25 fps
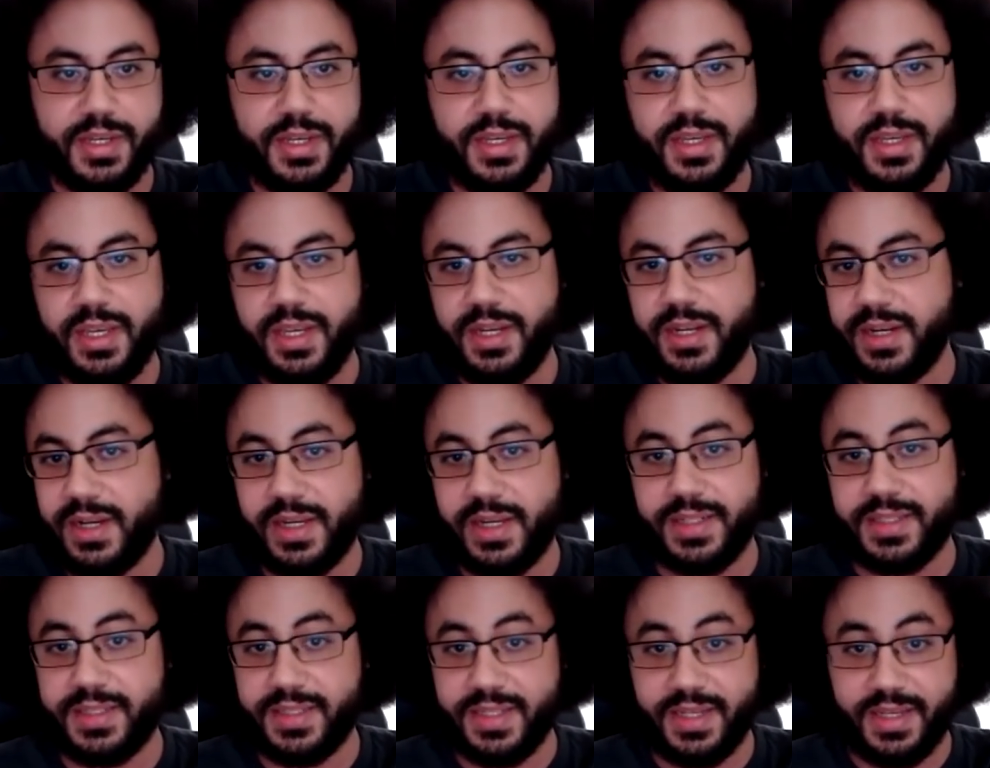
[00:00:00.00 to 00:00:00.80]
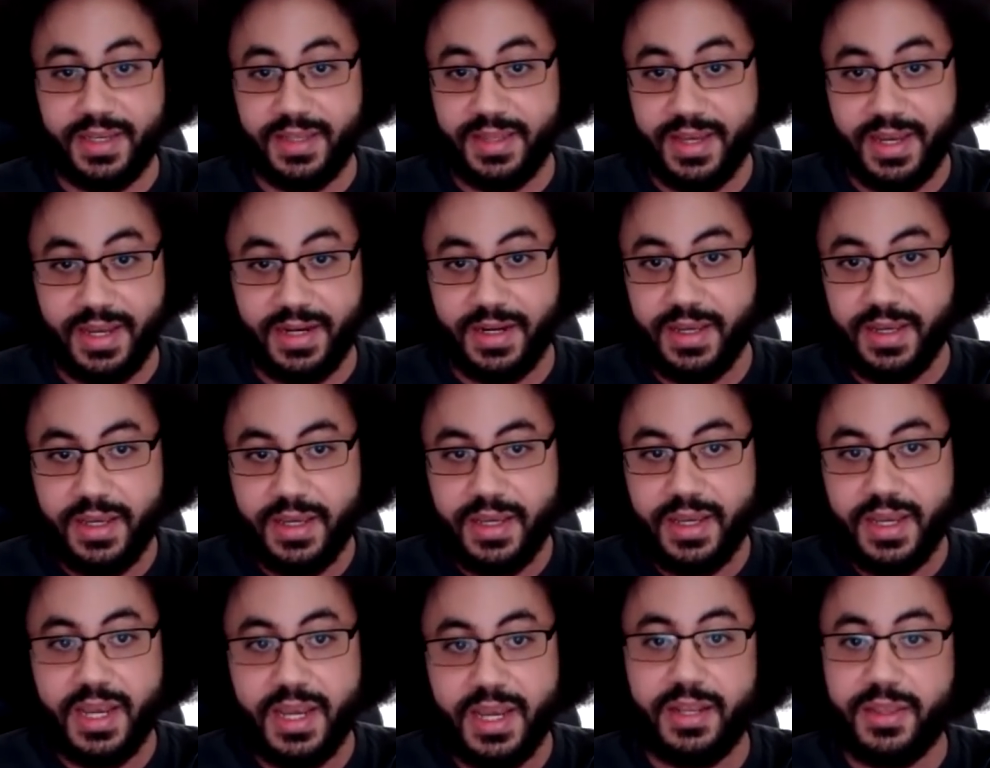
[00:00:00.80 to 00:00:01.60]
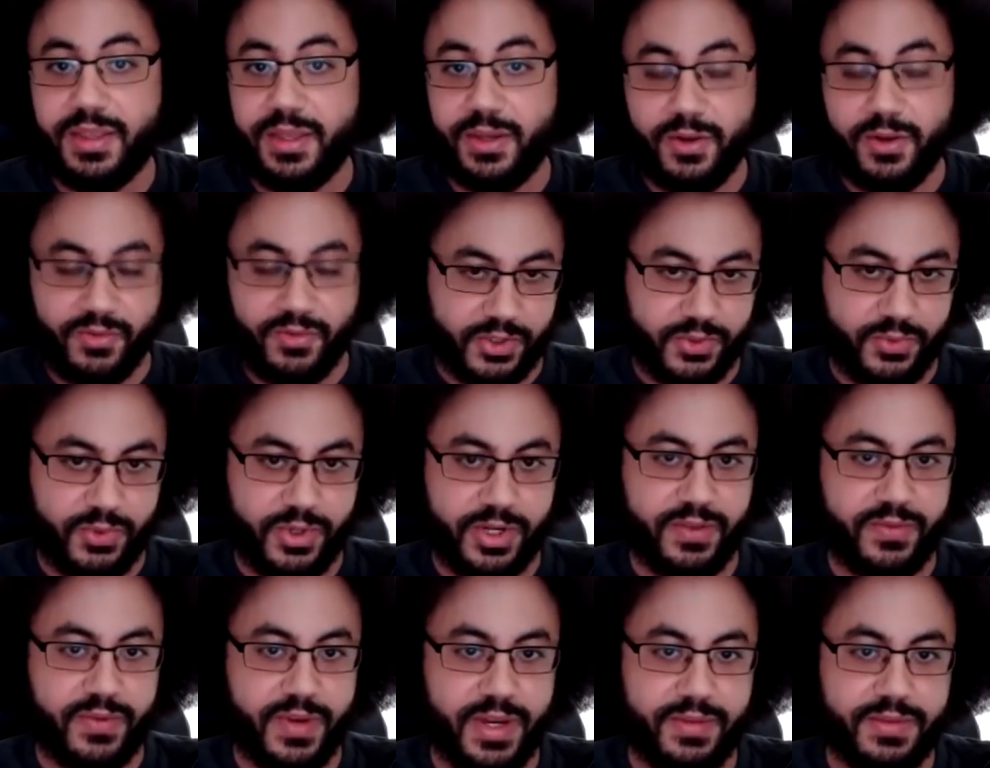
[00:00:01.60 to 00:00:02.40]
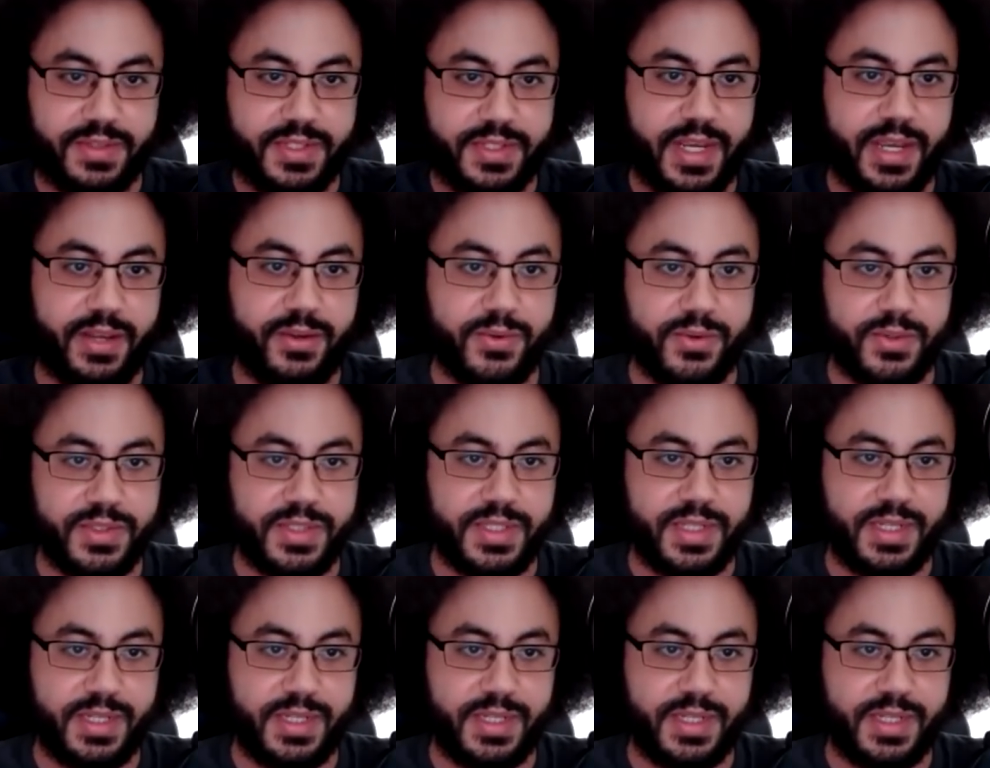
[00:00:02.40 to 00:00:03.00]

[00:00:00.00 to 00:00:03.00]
He did not say that anything over twenty-five cycles